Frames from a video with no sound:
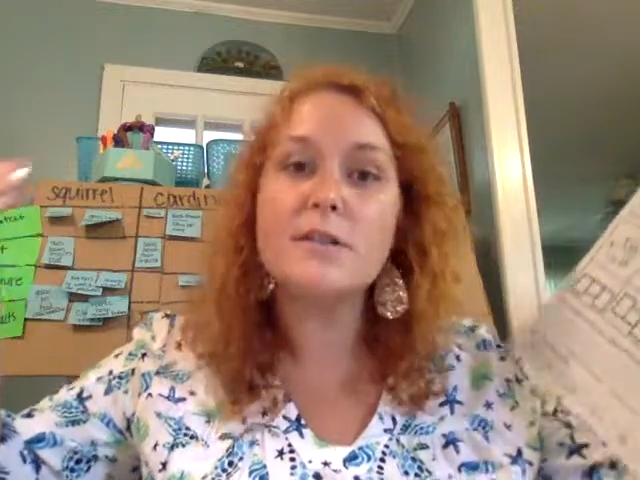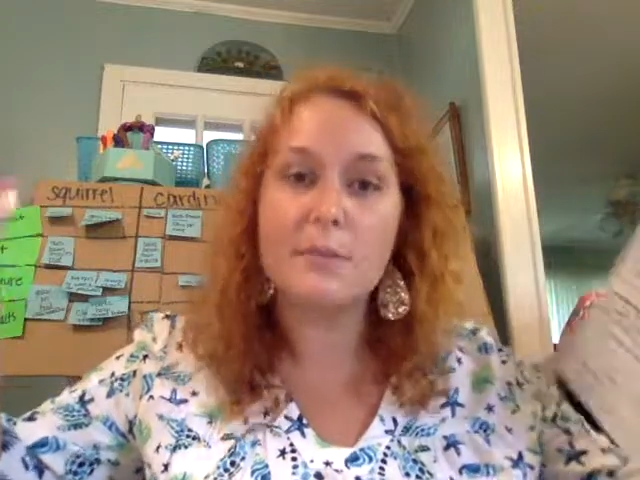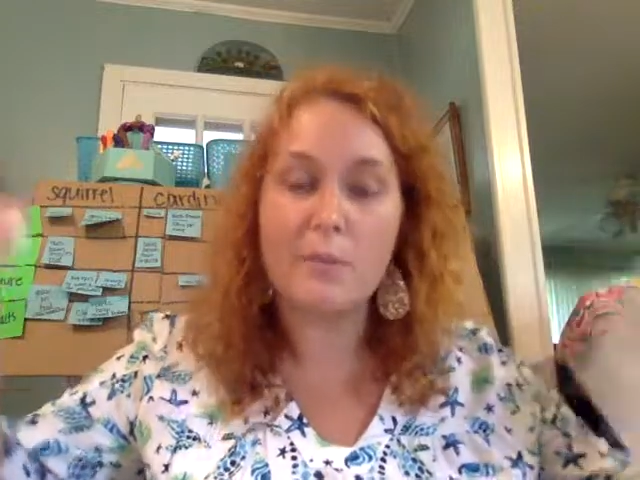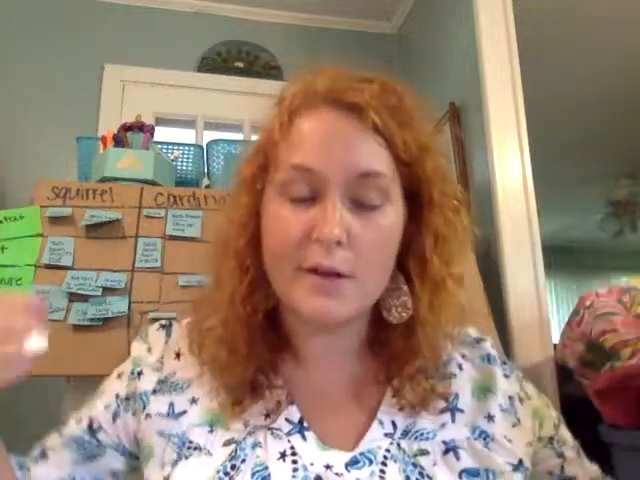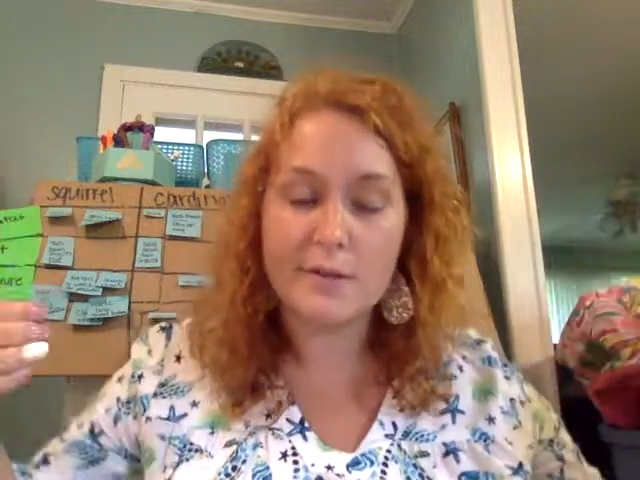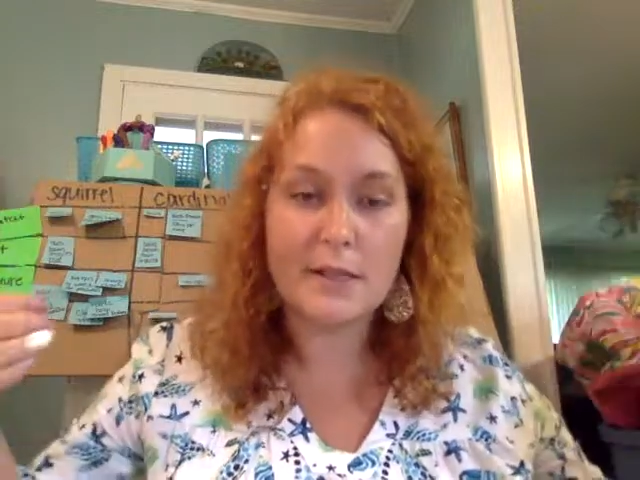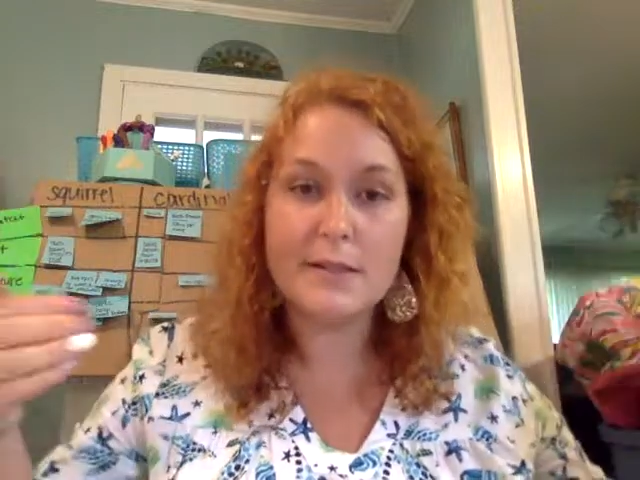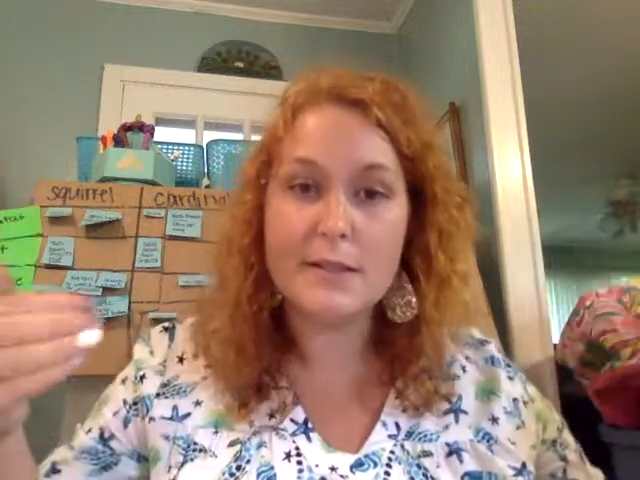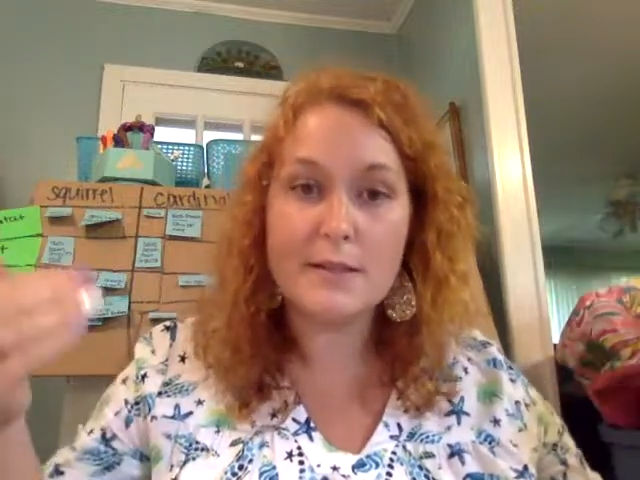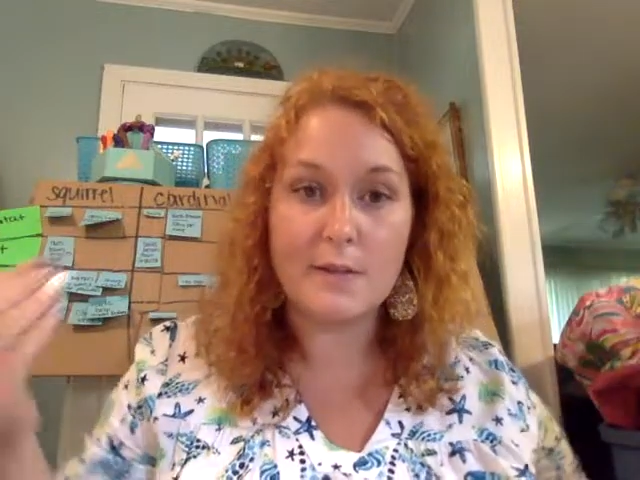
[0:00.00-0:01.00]
and
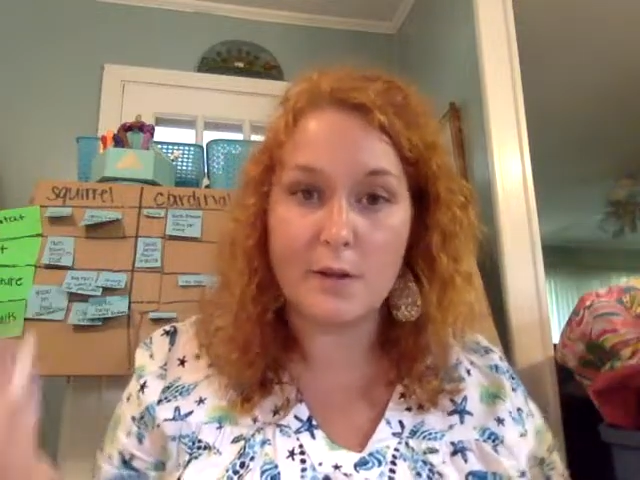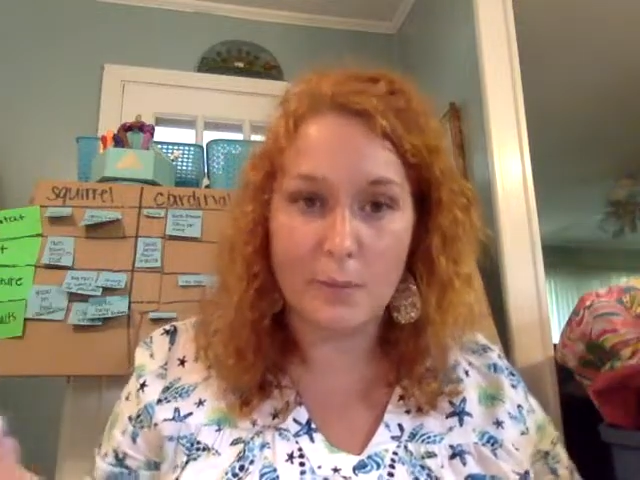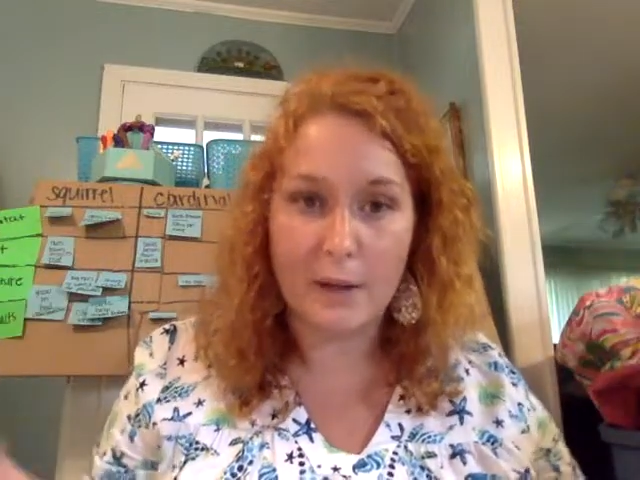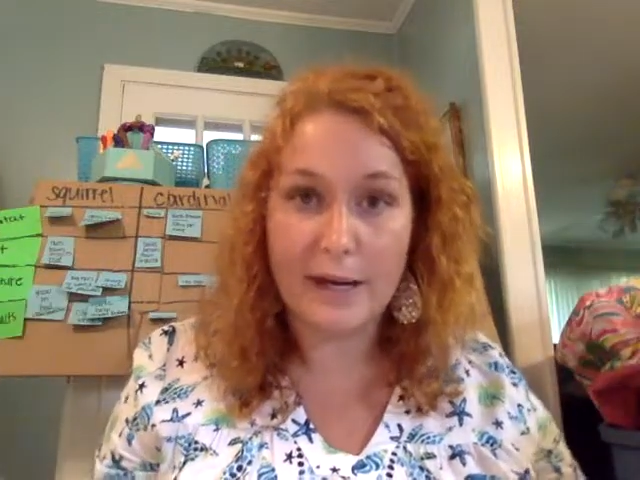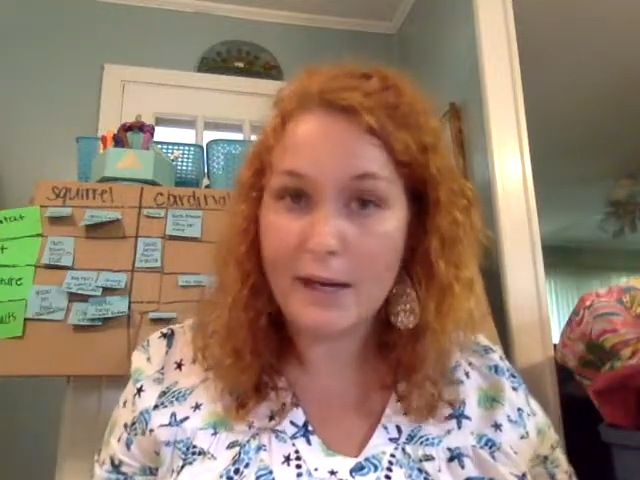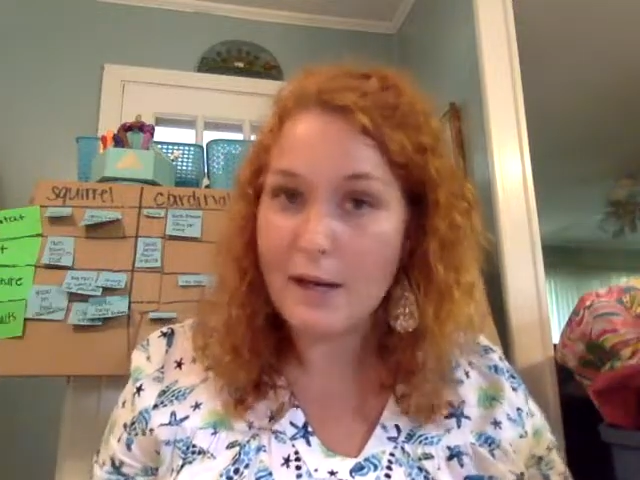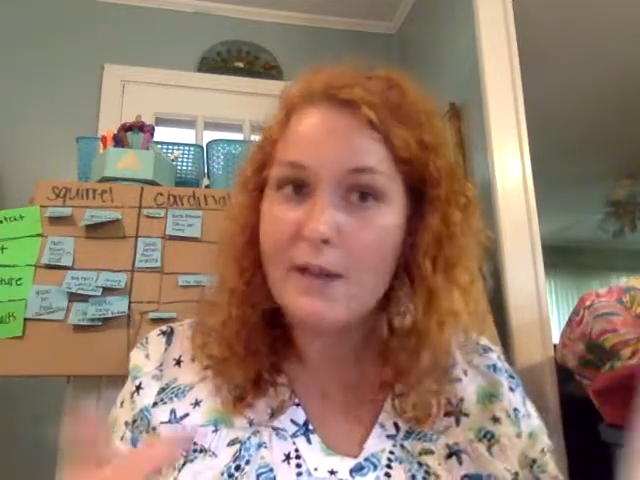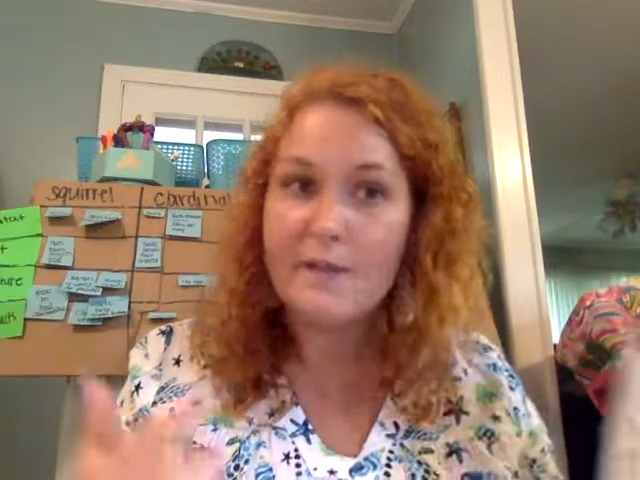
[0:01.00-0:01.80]
processes in their brain